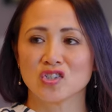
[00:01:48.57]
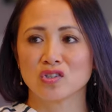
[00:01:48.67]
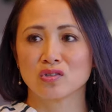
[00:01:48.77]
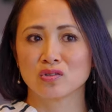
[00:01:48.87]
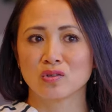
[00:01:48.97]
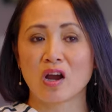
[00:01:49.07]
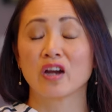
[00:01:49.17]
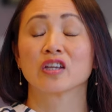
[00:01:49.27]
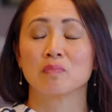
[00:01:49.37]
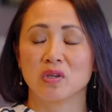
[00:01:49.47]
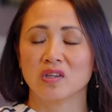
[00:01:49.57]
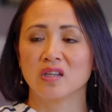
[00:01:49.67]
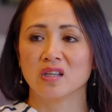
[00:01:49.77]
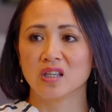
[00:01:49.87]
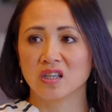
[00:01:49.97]
to our
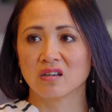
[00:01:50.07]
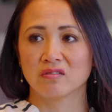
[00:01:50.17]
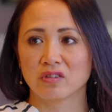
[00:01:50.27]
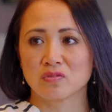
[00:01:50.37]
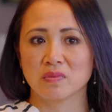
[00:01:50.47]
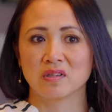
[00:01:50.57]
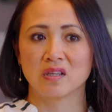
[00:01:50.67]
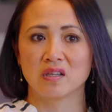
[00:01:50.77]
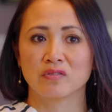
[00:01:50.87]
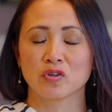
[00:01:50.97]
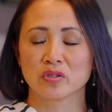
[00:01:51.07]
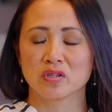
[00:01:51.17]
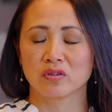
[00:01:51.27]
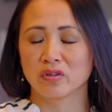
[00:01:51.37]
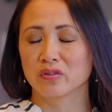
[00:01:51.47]
community here in Richmond and of
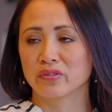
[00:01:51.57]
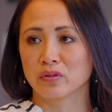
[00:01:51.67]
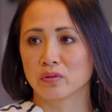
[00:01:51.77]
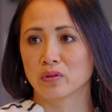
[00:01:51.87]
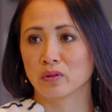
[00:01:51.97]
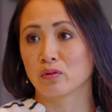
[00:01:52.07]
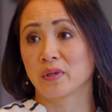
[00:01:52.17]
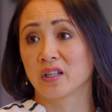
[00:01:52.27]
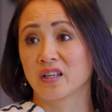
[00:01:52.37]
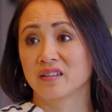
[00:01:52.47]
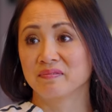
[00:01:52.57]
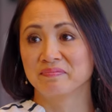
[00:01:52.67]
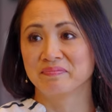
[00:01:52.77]
course all over the Lower Mainland.